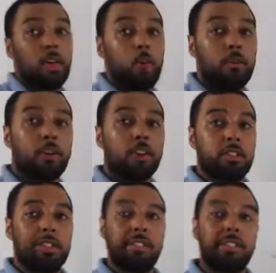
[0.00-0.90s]
We've got
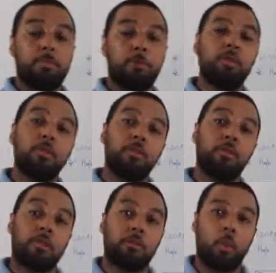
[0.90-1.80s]
to dispose of
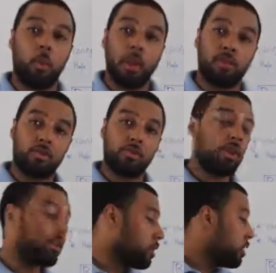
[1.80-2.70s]
all of the waste
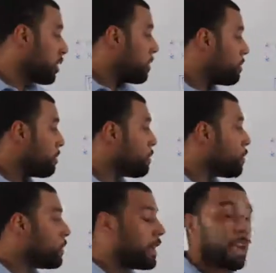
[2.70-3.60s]
rock
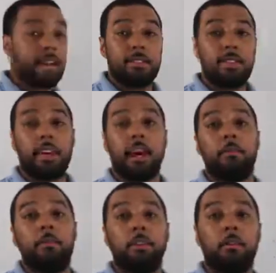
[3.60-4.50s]
before we get to the
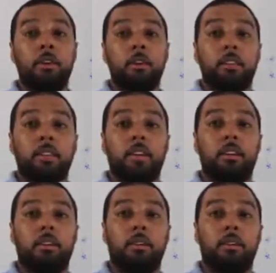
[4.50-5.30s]
aluminium oxide.